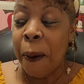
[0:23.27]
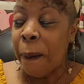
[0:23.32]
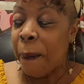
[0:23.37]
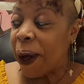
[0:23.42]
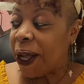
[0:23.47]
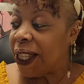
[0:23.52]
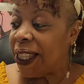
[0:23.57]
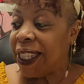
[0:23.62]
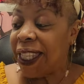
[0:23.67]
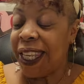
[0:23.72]

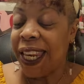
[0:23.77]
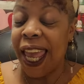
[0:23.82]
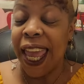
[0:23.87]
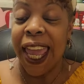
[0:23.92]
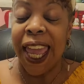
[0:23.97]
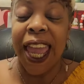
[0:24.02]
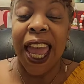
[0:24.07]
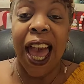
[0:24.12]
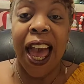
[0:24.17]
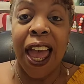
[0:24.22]
But
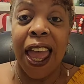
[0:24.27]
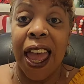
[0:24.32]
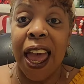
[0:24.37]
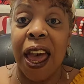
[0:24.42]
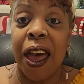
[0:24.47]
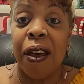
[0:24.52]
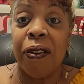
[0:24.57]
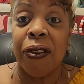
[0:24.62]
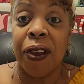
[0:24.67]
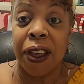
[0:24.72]
today I
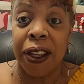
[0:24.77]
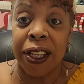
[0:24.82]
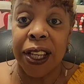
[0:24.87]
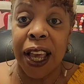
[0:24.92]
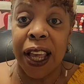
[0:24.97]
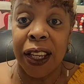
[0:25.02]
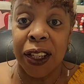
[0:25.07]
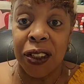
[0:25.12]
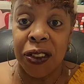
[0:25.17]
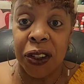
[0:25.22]
have a
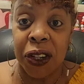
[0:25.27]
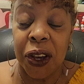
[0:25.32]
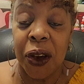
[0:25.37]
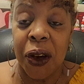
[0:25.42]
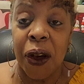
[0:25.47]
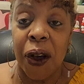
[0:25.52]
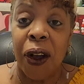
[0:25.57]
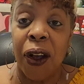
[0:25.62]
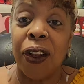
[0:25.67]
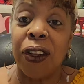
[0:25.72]
Dollar Tree
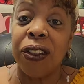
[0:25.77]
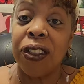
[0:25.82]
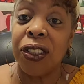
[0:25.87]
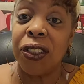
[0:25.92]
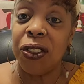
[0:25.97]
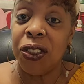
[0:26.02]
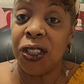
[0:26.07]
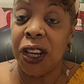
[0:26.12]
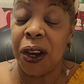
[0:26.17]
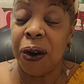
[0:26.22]
haul
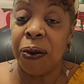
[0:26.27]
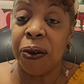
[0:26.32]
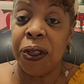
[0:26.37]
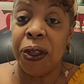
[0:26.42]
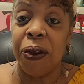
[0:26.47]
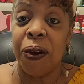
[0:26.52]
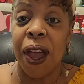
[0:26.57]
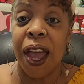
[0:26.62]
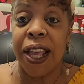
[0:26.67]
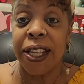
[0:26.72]
to share with
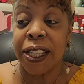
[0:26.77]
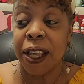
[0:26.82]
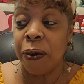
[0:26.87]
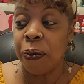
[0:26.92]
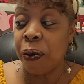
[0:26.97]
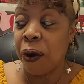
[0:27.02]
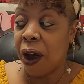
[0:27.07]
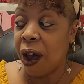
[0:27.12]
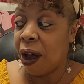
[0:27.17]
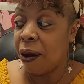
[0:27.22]
you as I
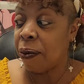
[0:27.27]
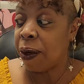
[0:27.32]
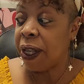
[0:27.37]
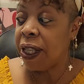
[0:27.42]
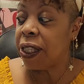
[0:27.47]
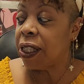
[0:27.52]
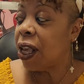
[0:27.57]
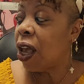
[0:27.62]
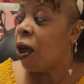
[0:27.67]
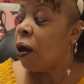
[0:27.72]

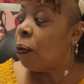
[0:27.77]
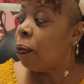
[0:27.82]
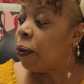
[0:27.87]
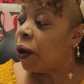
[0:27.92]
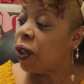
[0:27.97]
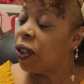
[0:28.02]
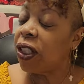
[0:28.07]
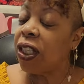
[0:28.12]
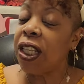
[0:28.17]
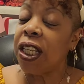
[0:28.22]
promised.
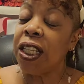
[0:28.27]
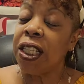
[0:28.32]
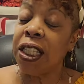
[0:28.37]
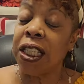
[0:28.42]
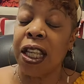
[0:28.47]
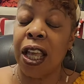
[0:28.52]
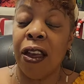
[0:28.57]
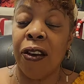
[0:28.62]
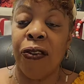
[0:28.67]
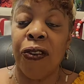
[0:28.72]
Most of this
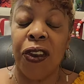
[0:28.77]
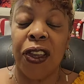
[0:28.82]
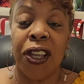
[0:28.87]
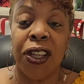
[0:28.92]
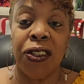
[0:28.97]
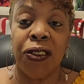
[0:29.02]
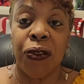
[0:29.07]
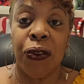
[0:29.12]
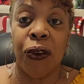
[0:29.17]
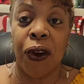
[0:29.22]
stuff
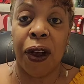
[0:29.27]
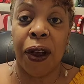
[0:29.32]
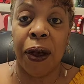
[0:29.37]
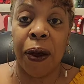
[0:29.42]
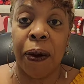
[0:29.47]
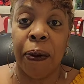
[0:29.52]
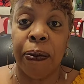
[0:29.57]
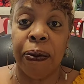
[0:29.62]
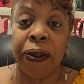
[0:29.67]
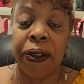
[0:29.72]
is
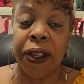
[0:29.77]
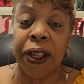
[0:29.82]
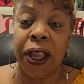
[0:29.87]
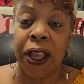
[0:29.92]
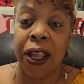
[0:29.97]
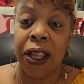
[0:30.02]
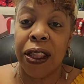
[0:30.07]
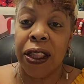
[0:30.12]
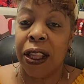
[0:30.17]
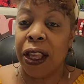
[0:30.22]
from
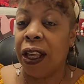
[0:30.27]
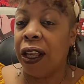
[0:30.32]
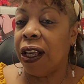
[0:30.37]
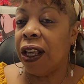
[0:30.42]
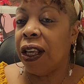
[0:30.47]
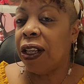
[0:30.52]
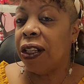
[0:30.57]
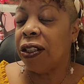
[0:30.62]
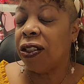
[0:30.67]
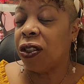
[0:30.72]

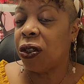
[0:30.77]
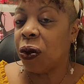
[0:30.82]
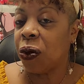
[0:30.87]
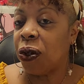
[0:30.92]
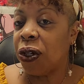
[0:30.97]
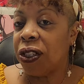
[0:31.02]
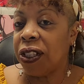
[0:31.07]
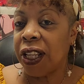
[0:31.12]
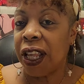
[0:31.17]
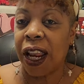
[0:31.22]
the
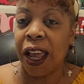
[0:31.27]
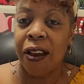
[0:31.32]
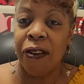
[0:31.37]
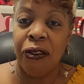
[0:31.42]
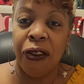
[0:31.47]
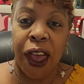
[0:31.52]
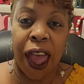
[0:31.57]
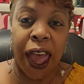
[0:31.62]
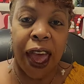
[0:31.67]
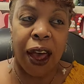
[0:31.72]
stores that I
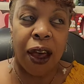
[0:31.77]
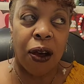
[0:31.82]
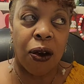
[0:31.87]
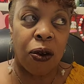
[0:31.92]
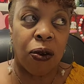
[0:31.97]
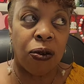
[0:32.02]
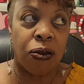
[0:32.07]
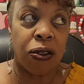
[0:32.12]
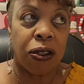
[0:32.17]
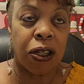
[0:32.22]

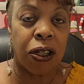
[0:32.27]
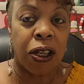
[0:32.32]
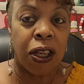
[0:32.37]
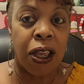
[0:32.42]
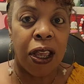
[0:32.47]
found